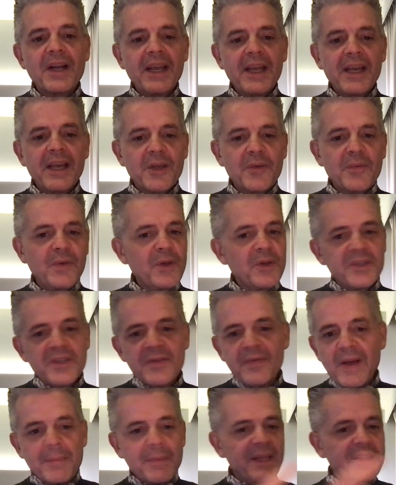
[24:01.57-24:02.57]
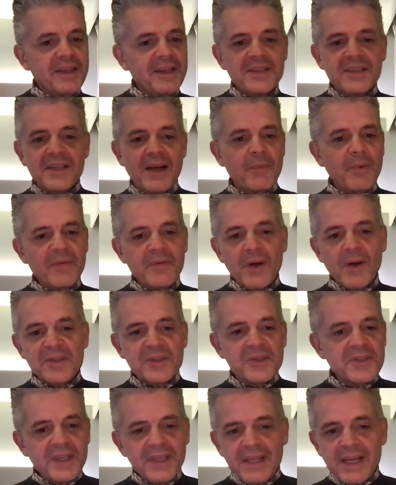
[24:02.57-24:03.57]
to get confused. If I make these, we've also
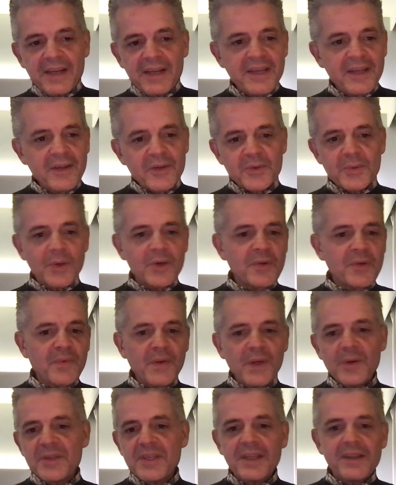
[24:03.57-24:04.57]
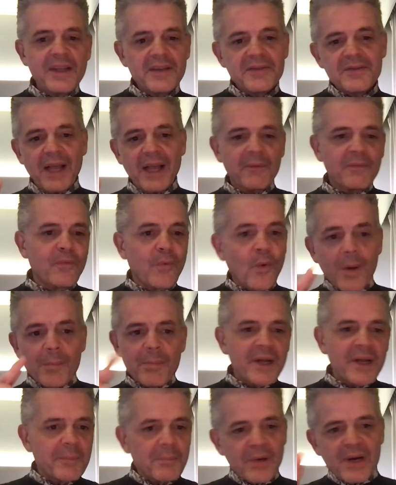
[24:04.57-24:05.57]
seen that dealers will confuse it. And then it's like four
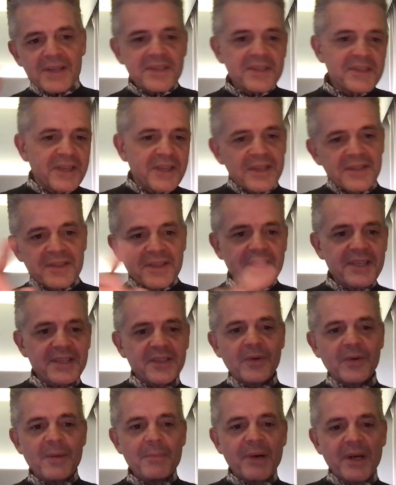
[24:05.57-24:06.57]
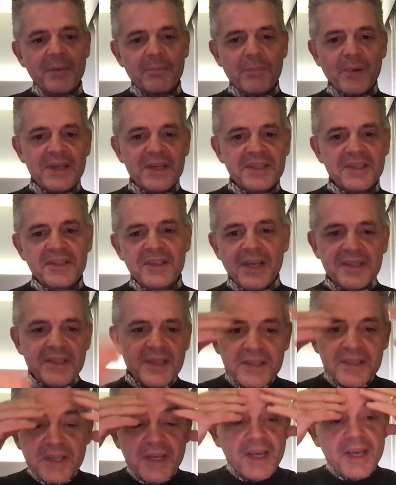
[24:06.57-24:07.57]
button presses does this, three button presses does this.
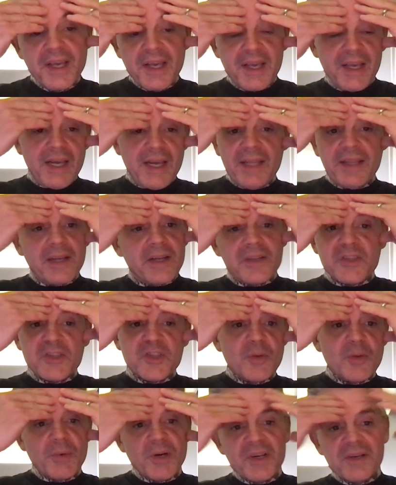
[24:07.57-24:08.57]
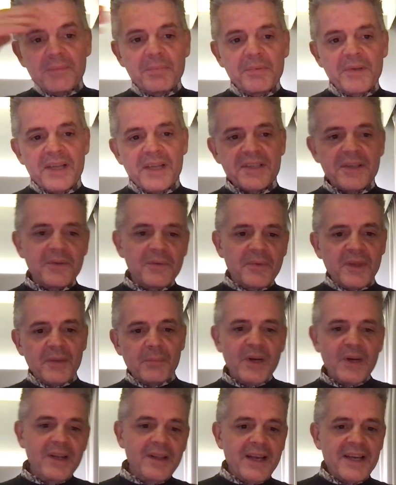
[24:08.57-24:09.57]
And the consumer doesn't
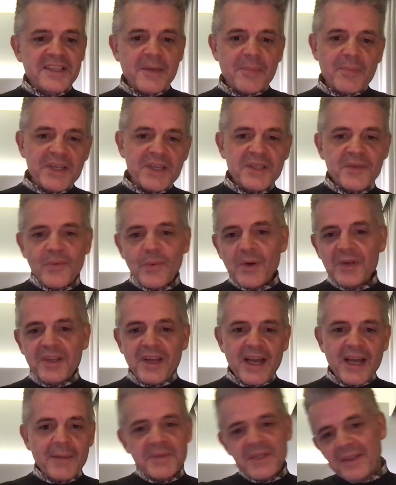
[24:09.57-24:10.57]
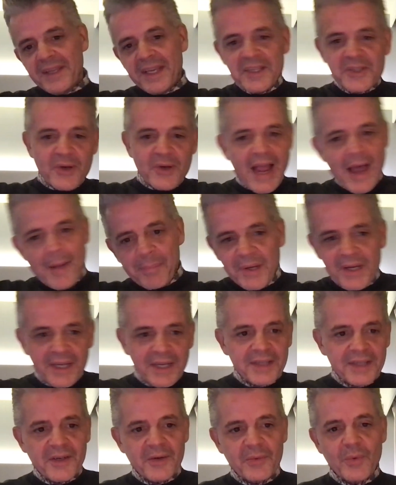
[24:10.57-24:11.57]
realize they press it four times and things are happening. And
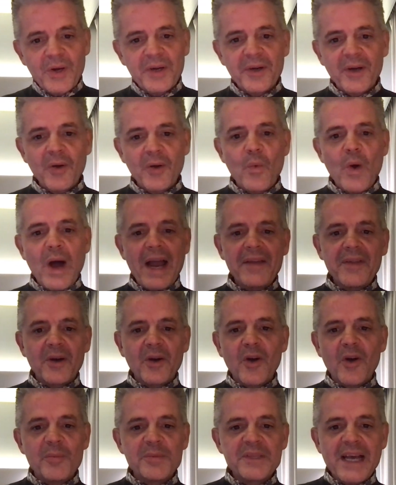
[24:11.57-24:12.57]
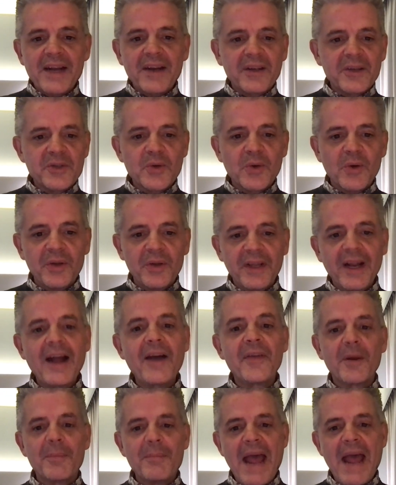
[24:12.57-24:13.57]
they're wondering why their home's out of control. And now they're
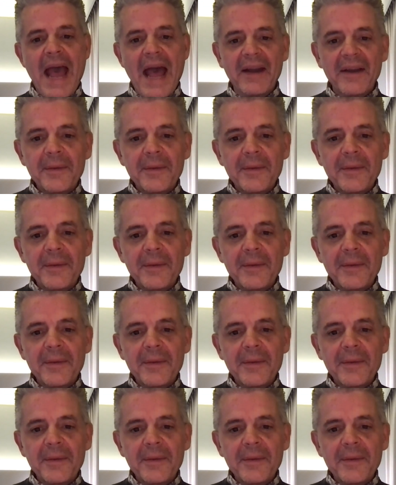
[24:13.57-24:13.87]
mad.